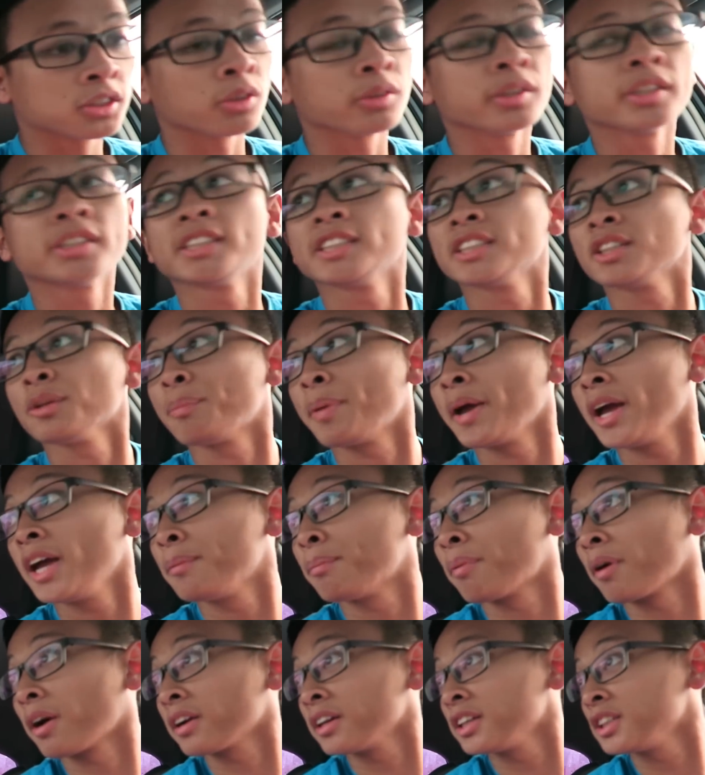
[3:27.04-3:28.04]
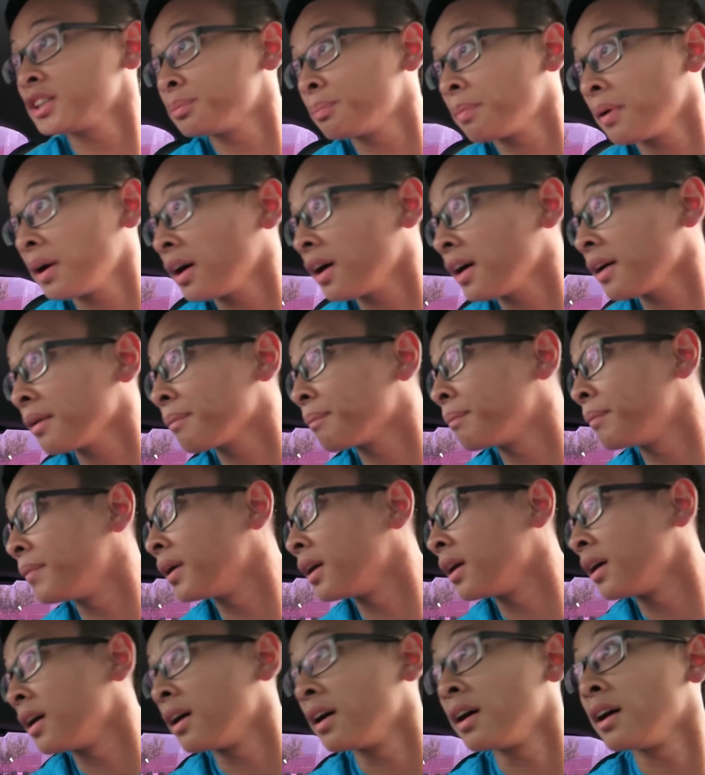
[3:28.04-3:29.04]
So this is a paid parking spot,
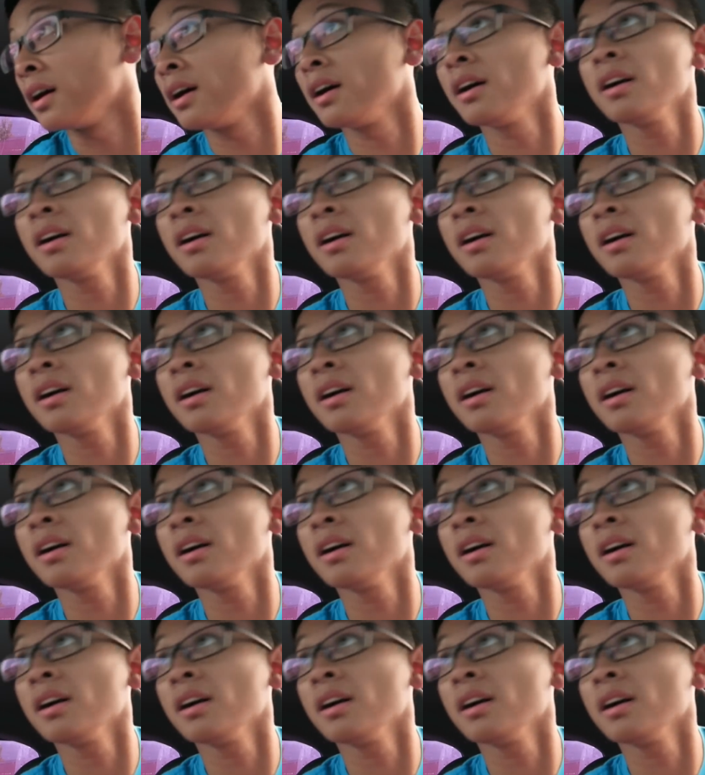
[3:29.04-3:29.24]
but